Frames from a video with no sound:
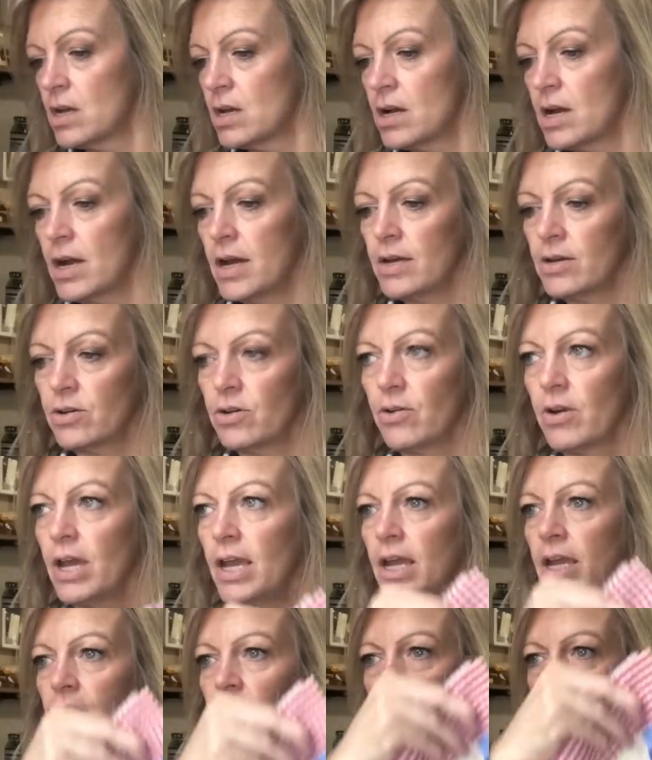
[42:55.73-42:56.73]
I don't know,
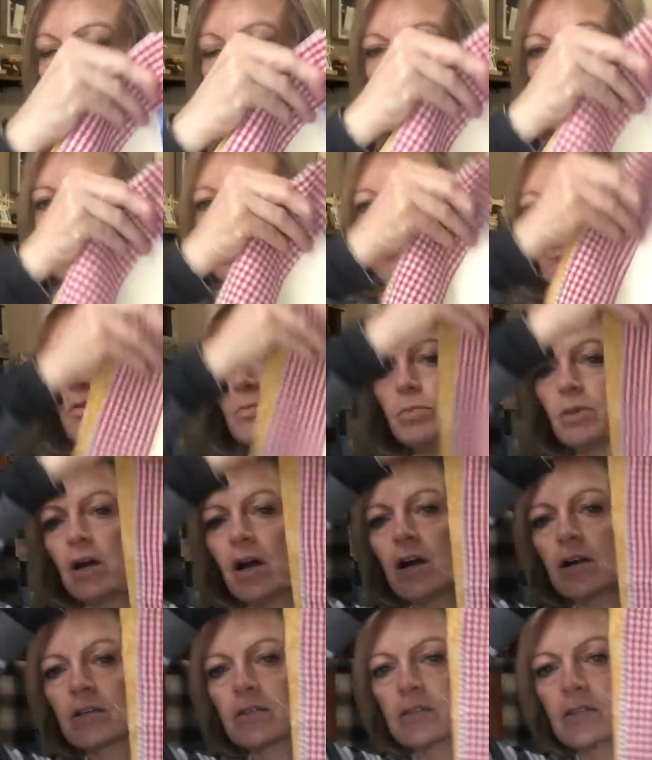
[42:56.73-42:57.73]
eight or 10 of the
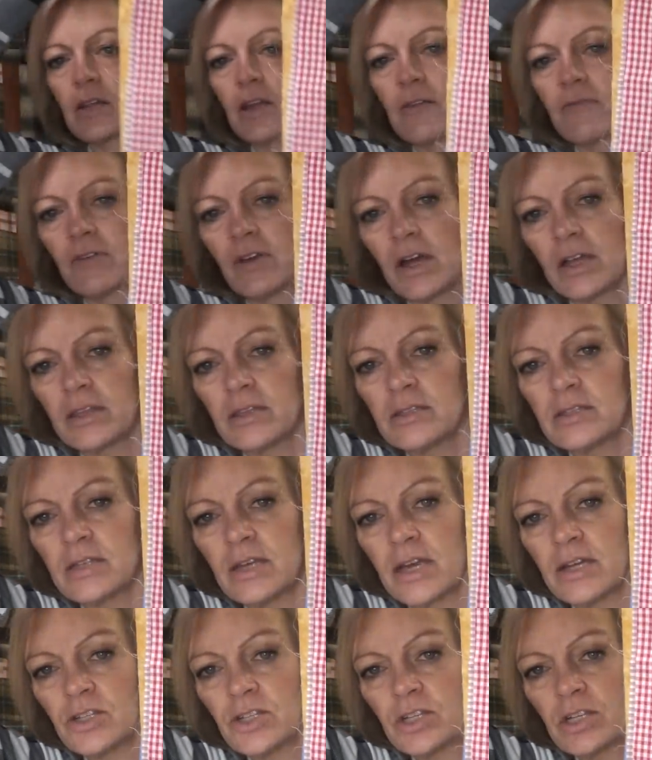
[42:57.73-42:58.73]
blocks that I've got the
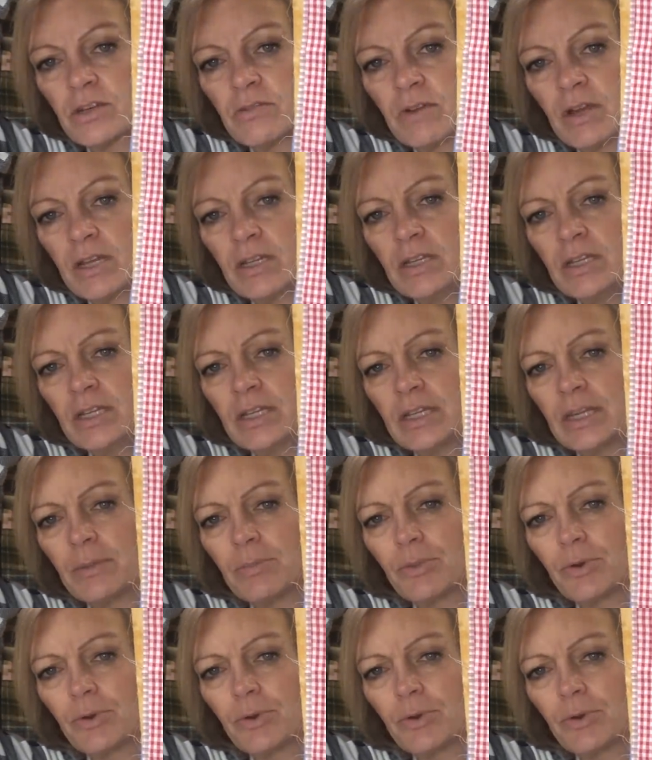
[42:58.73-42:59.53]
sashing around. And that